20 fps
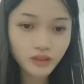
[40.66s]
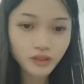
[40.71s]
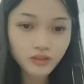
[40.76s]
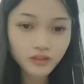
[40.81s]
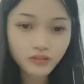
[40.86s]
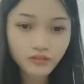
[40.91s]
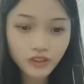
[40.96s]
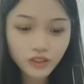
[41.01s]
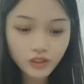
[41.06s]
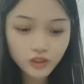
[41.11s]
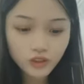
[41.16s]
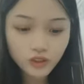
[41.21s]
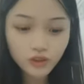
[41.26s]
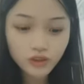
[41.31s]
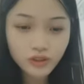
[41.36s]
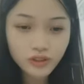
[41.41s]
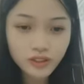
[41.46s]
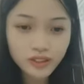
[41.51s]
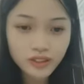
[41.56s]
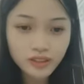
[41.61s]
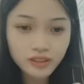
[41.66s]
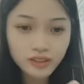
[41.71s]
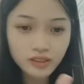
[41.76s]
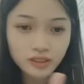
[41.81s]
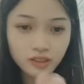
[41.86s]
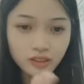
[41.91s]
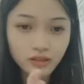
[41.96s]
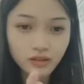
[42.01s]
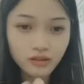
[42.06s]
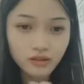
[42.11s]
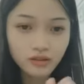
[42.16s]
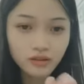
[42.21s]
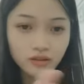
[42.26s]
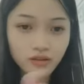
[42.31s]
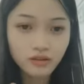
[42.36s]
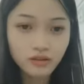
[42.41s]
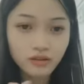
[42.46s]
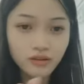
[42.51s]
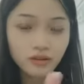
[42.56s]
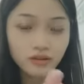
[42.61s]
facial cleanser
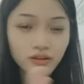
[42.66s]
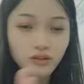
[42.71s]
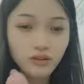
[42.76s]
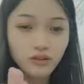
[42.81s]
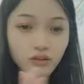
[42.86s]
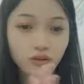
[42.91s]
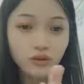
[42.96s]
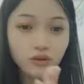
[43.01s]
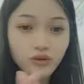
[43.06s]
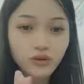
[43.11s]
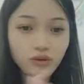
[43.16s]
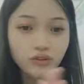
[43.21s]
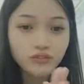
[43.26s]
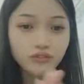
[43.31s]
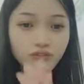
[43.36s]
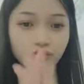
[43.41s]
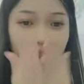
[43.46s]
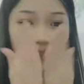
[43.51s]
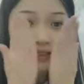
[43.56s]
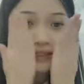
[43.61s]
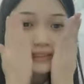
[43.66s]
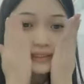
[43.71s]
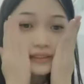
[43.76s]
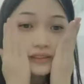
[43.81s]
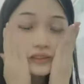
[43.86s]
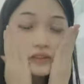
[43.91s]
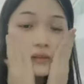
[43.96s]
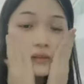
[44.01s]
on your face.